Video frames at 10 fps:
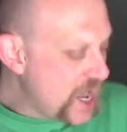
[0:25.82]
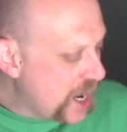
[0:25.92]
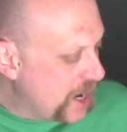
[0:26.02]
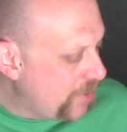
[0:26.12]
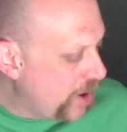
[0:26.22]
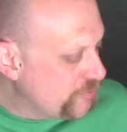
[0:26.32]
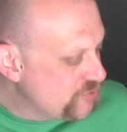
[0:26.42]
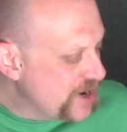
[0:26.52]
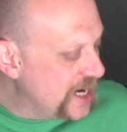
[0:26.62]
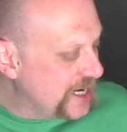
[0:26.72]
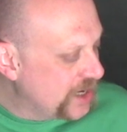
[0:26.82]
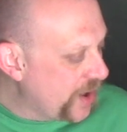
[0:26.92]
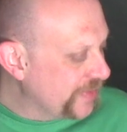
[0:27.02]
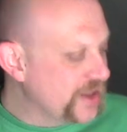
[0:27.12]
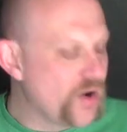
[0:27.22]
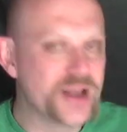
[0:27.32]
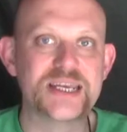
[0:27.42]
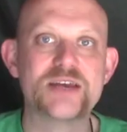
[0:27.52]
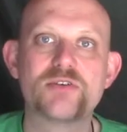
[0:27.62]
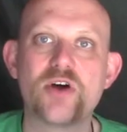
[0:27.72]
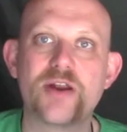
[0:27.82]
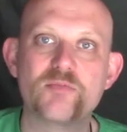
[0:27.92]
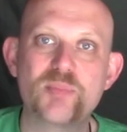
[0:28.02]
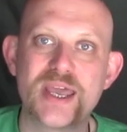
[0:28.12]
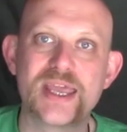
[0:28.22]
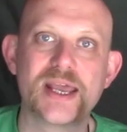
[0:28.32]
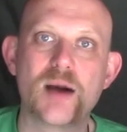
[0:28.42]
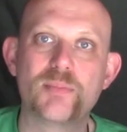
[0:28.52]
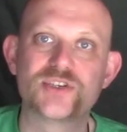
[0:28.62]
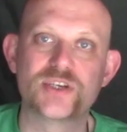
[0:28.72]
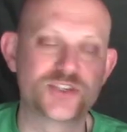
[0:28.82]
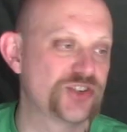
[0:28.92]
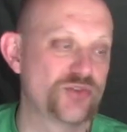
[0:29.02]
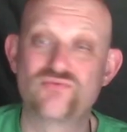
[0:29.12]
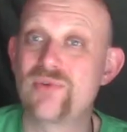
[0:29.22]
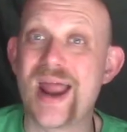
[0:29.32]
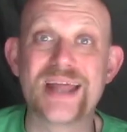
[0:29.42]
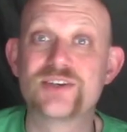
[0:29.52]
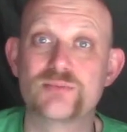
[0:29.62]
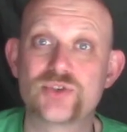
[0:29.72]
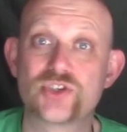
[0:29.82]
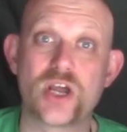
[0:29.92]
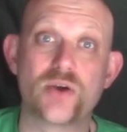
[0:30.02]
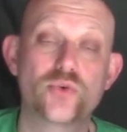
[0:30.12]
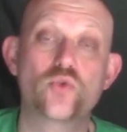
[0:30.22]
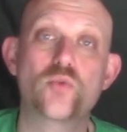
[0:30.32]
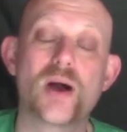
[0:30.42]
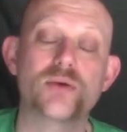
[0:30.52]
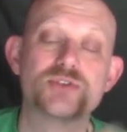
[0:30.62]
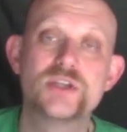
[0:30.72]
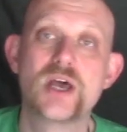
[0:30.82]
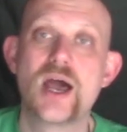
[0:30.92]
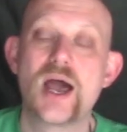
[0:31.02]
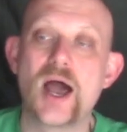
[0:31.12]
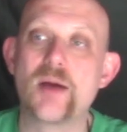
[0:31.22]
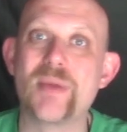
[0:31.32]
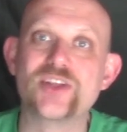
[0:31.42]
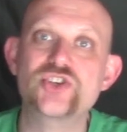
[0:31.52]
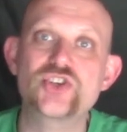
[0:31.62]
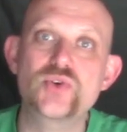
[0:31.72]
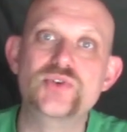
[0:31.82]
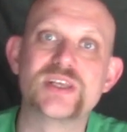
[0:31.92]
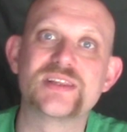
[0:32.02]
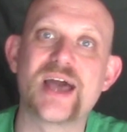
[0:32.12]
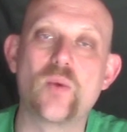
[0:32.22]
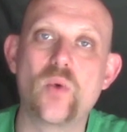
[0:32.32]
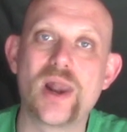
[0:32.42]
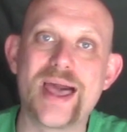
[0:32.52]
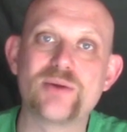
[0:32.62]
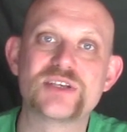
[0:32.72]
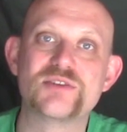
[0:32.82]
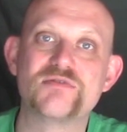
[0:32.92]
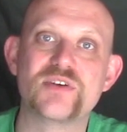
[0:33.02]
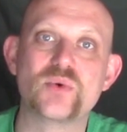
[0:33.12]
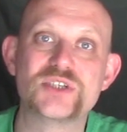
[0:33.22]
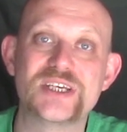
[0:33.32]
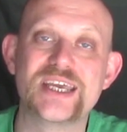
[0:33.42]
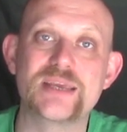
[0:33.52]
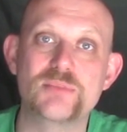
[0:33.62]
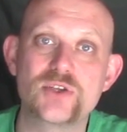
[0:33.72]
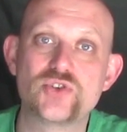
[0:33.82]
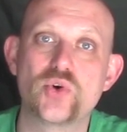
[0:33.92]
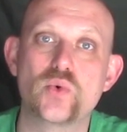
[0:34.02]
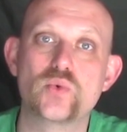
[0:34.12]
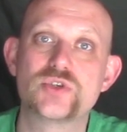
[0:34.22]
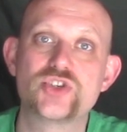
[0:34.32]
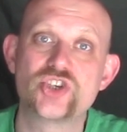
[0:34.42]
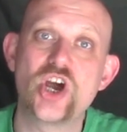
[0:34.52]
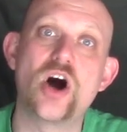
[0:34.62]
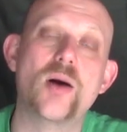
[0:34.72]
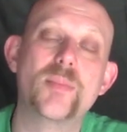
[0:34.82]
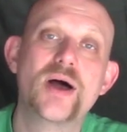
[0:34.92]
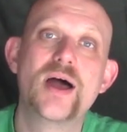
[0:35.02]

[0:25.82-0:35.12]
I really like the idea of kind of picking up just a random stone almost, and using that while out in the field to keep your tools sharp.